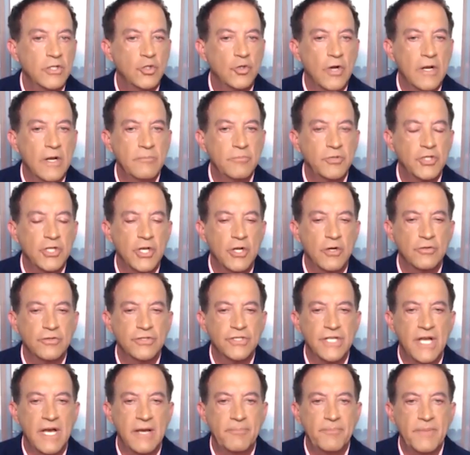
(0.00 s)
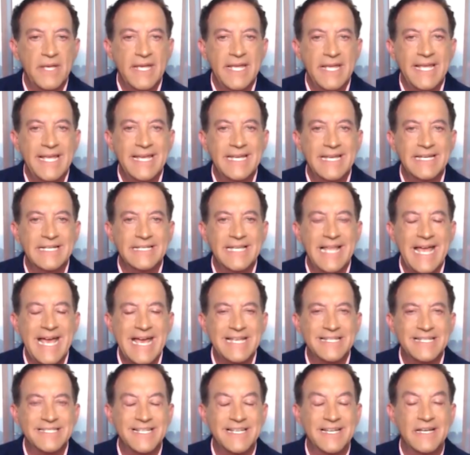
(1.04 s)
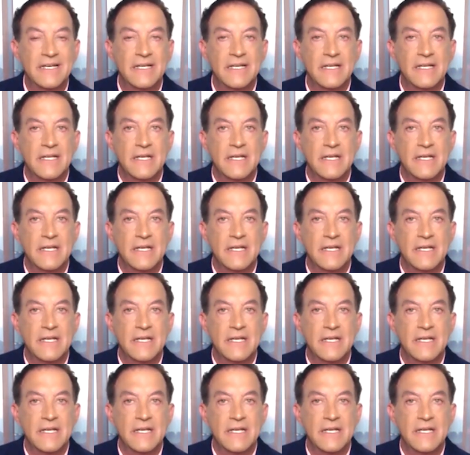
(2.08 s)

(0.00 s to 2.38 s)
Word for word: Trump shows up in Alaska,